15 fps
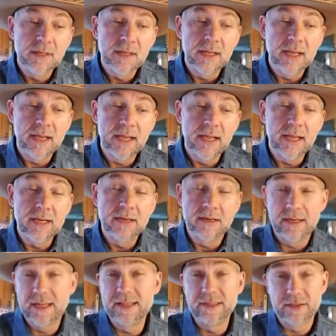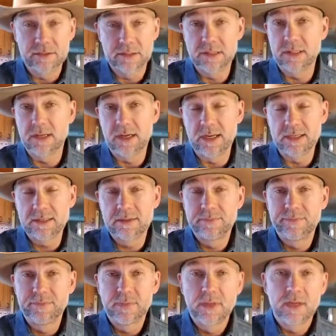and there's a lot.
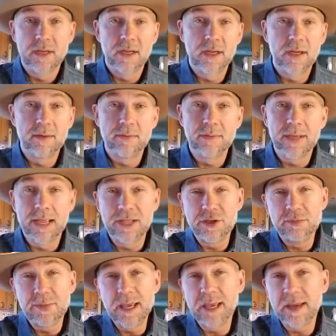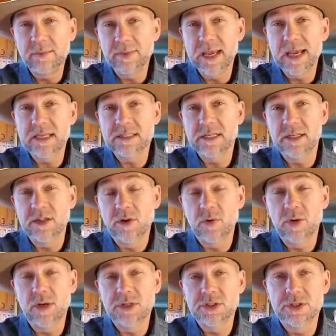And you may be asking the
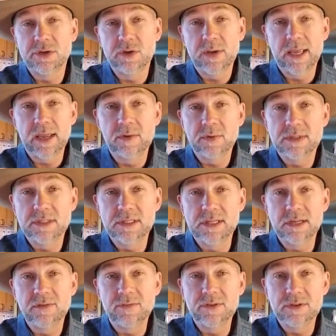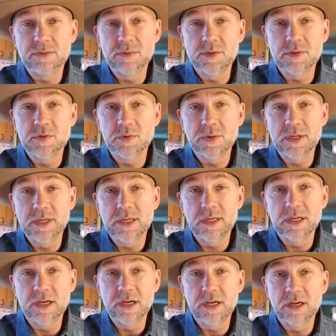question, okay, what's the difference
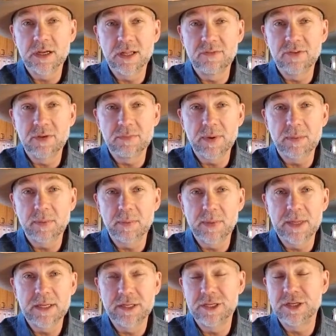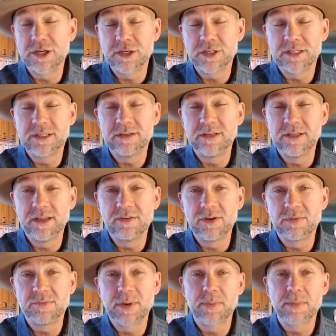between Young Living Peppermint and Young
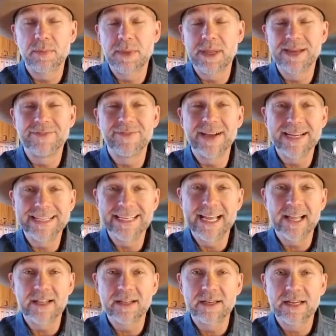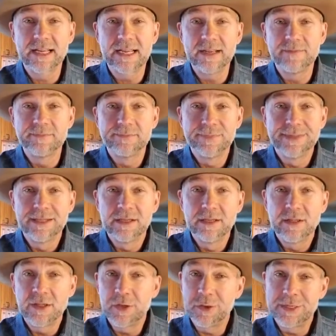Living Peppermint Vitality?
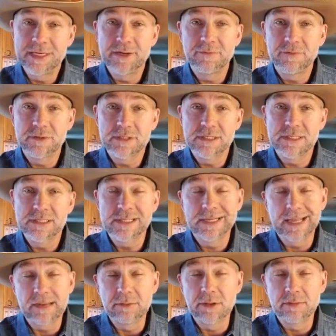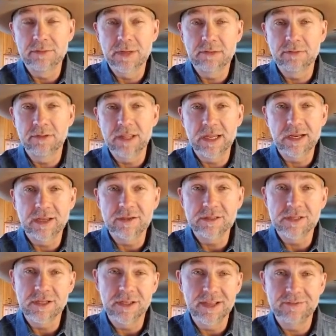The only difference is the label. Everything
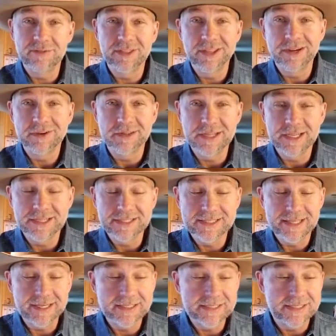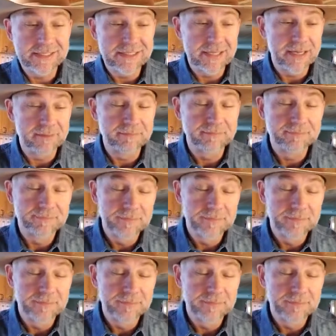on the inside is the same.